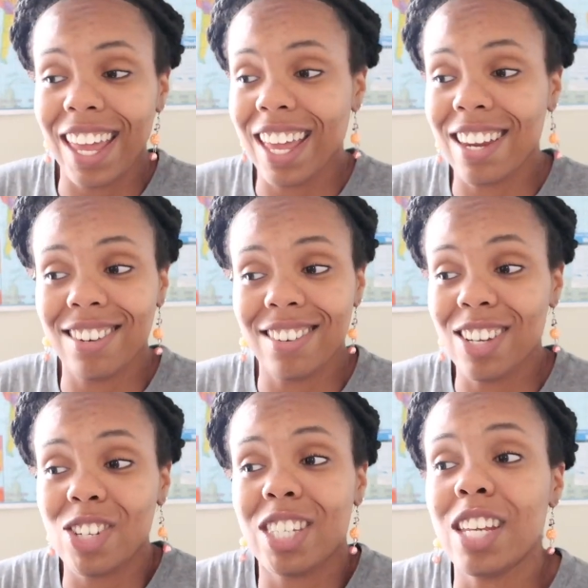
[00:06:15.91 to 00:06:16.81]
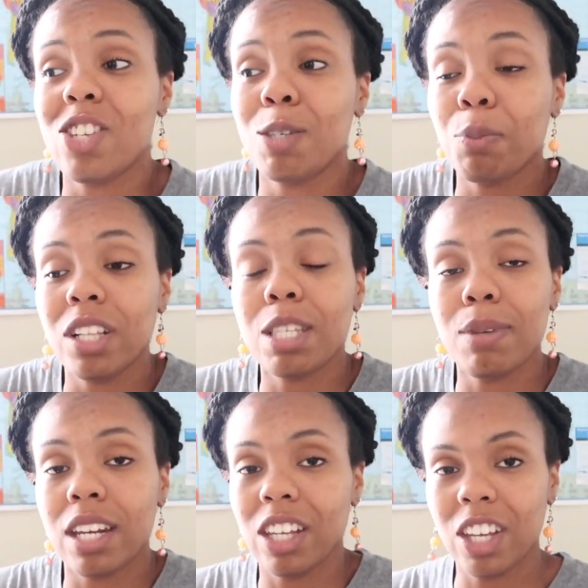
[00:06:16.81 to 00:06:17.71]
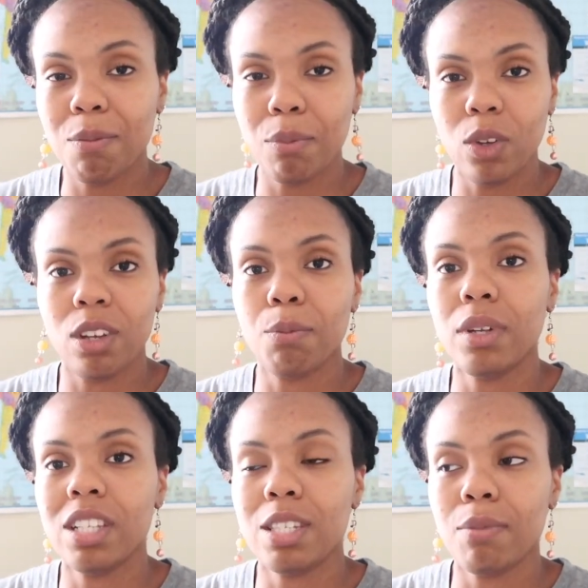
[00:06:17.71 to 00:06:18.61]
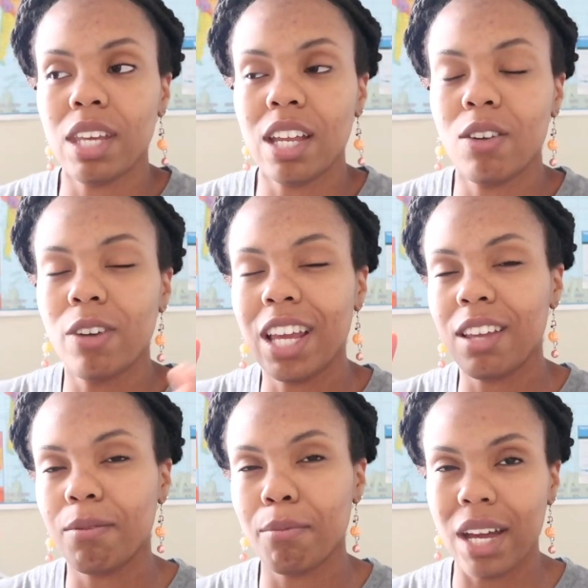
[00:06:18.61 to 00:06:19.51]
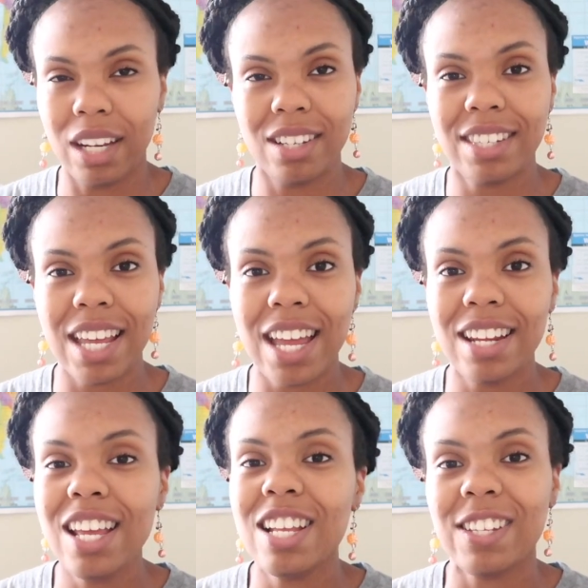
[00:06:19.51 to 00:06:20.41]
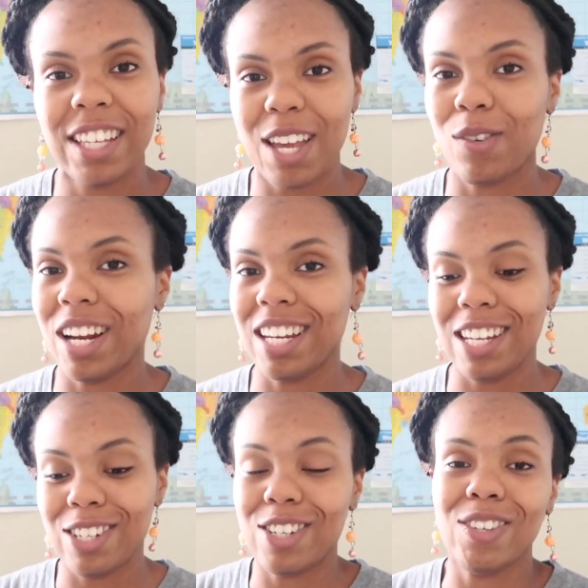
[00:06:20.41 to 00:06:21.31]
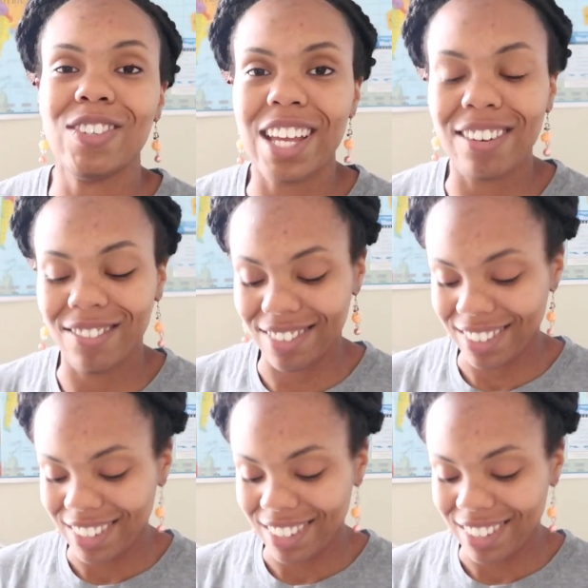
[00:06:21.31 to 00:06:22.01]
and it just puts me in a good mood and puts me in a right mindset to get what I need to do done.